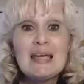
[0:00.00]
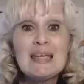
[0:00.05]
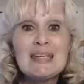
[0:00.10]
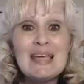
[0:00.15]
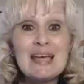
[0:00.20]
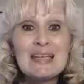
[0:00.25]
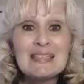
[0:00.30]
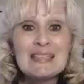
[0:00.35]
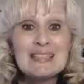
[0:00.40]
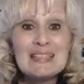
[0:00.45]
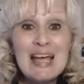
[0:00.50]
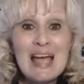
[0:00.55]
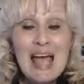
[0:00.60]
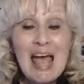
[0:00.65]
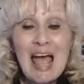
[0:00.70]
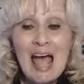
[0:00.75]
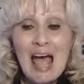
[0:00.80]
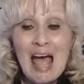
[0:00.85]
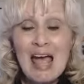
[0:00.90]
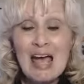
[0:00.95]
Yes.
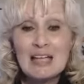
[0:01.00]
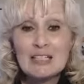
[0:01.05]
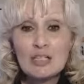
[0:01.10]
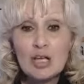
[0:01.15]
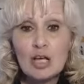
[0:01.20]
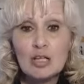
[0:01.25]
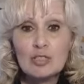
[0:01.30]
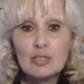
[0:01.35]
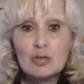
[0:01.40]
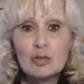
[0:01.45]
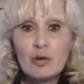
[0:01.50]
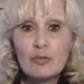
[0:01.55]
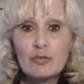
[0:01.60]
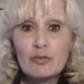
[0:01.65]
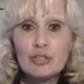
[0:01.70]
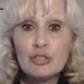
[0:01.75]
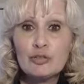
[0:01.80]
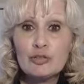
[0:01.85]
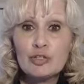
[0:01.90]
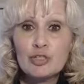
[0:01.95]
And also go over
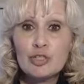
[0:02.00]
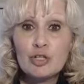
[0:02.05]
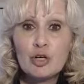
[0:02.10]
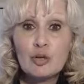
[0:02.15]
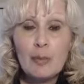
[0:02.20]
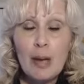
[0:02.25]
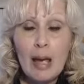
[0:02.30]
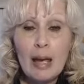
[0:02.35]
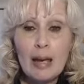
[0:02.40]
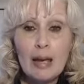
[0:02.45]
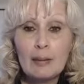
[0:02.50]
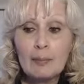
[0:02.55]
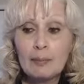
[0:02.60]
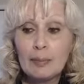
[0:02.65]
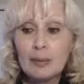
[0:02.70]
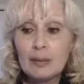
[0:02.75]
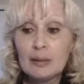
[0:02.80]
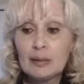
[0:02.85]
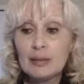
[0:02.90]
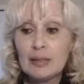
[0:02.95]
to YouTube and
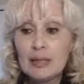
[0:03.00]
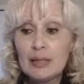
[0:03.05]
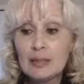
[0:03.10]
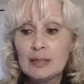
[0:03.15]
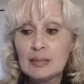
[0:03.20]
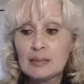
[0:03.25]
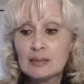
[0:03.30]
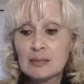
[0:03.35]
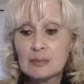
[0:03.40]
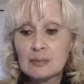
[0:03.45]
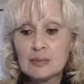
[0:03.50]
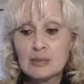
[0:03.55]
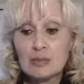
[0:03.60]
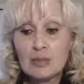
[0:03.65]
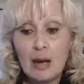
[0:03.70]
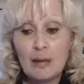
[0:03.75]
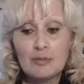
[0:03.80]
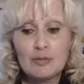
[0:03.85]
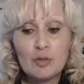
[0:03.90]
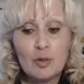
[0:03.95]
please
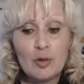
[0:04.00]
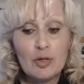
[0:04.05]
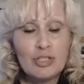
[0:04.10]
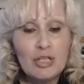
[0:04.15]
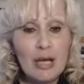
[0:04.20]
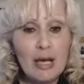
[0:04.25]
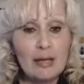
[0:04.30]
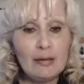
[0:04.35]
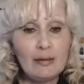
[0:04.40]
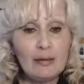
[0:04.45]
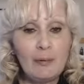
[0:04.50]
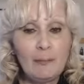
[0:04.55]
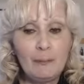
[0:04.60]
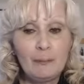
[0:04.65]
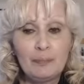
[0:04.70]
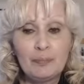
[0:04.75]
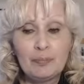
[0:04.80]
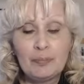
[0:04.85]
subscribe to our channel.